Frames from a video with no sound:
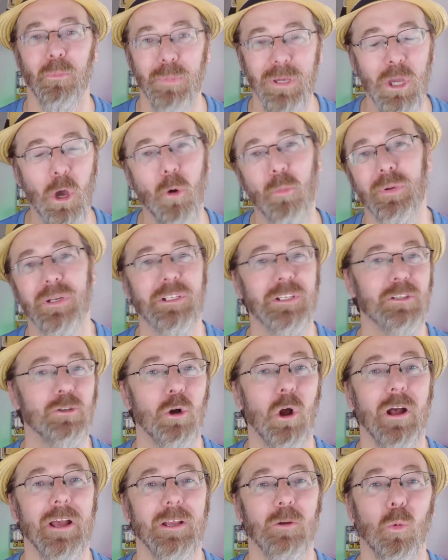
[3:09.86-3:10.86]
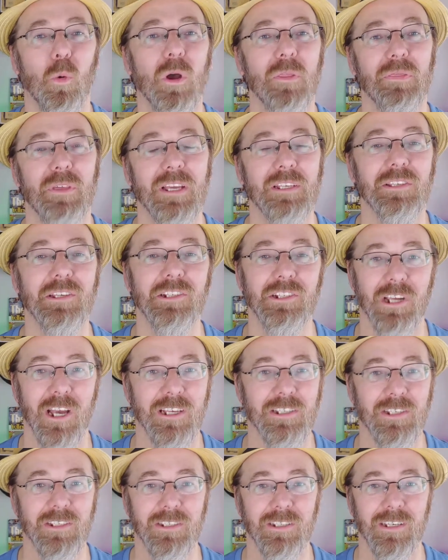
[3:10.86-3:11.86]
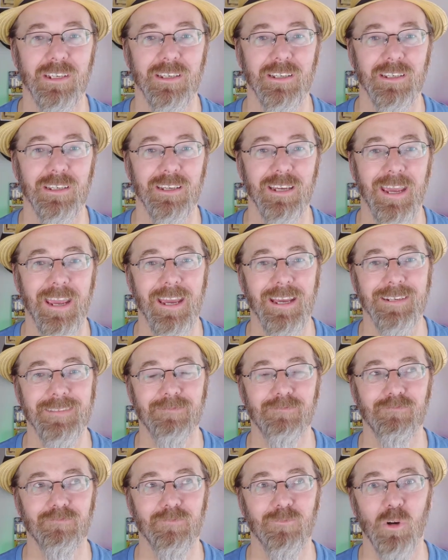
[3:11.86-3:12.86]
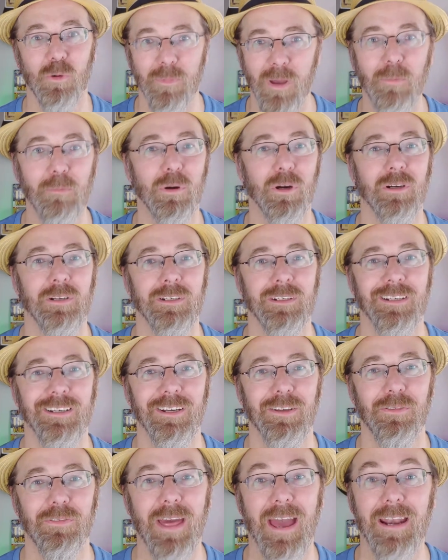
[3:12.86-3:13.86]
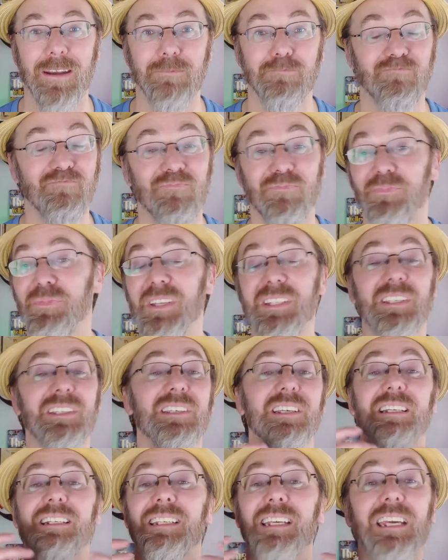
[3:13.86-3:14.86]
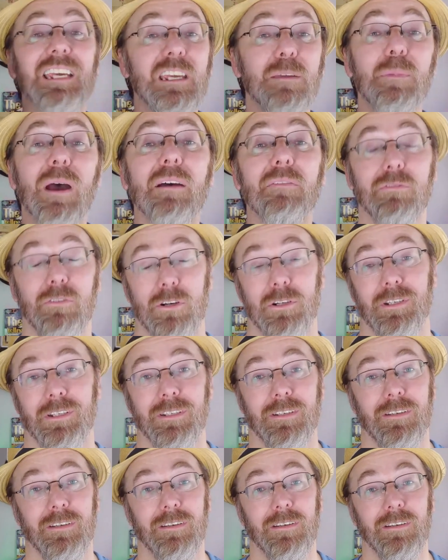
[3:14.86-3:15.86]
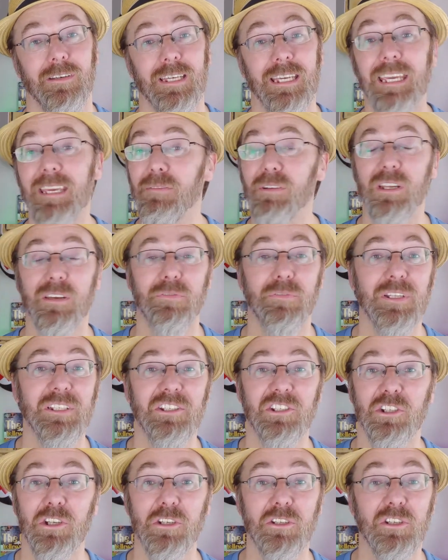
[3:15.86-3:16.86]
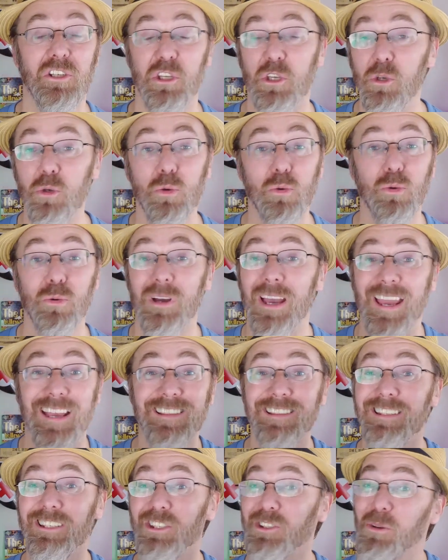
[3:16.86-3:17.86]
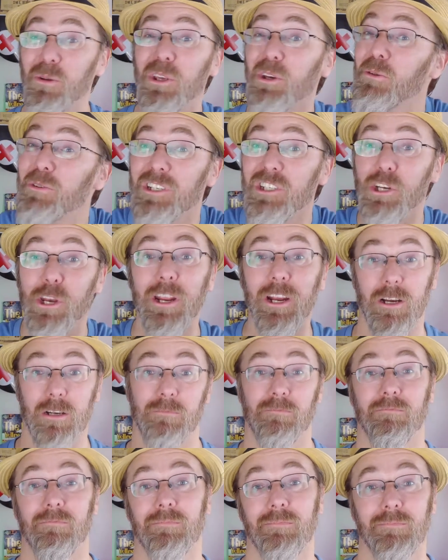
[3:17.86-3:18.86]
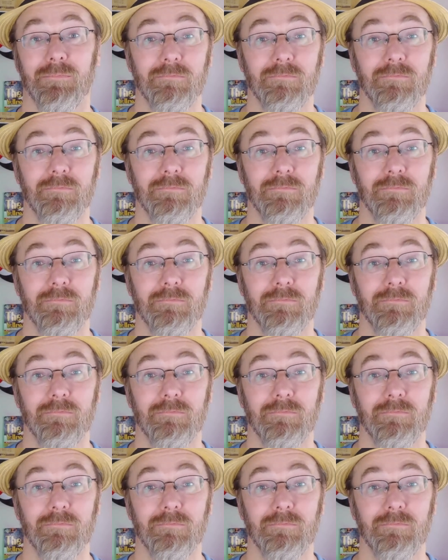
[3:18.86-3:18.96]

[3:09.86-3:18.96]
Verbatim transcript: Be open to trying what they suggest, and remember that this is a team effort, even if it's just you and the studio engineer.